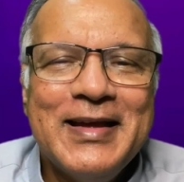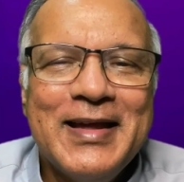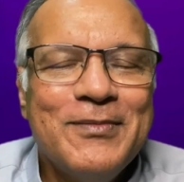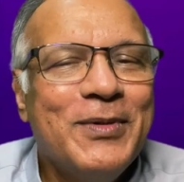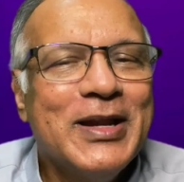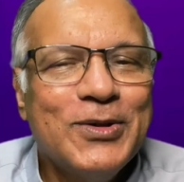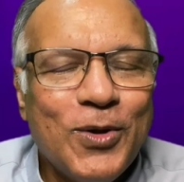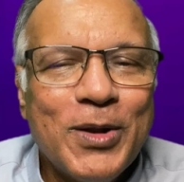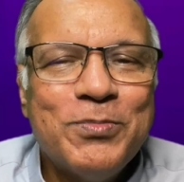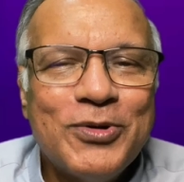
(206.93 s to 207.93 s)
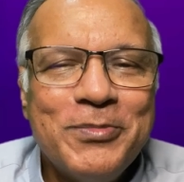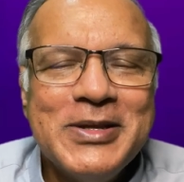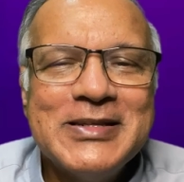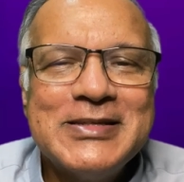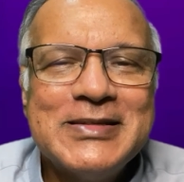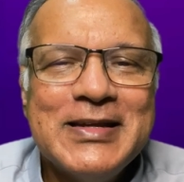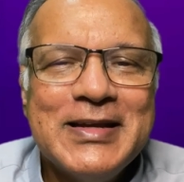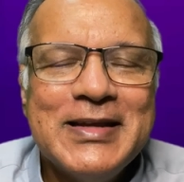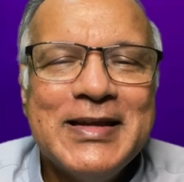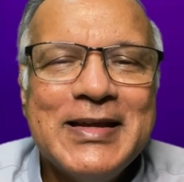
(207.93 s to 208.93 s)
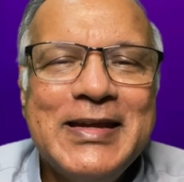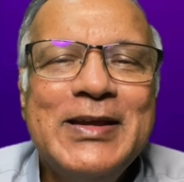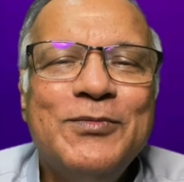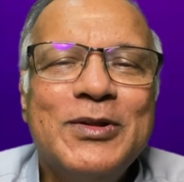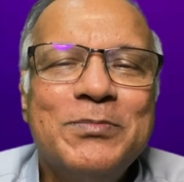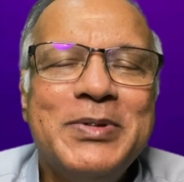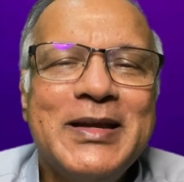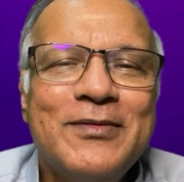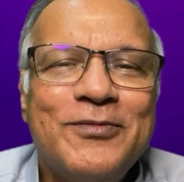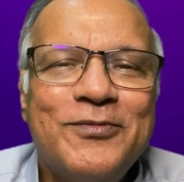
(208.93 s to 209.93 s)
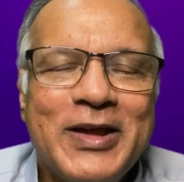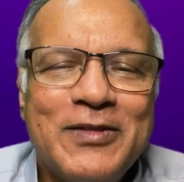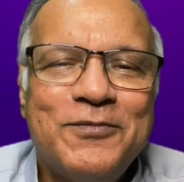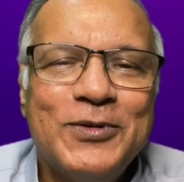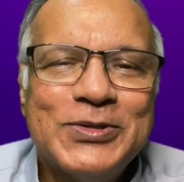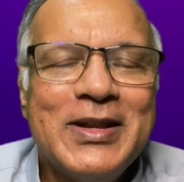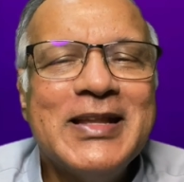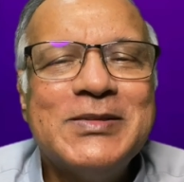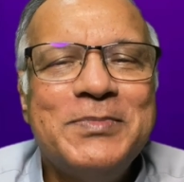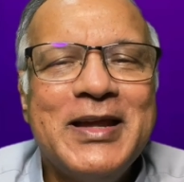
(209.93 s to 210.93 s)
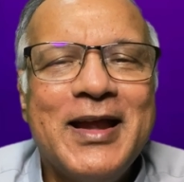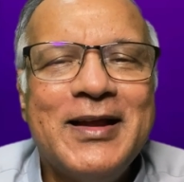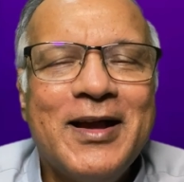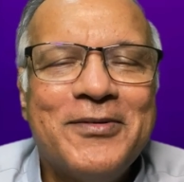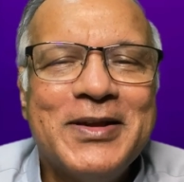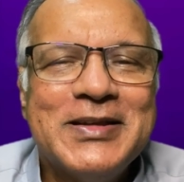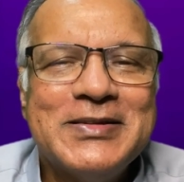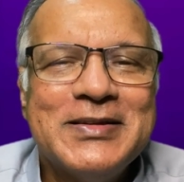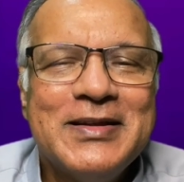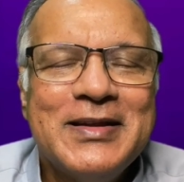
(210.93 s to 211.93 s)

And when God promised, He will be faithful. So let's be encouraged.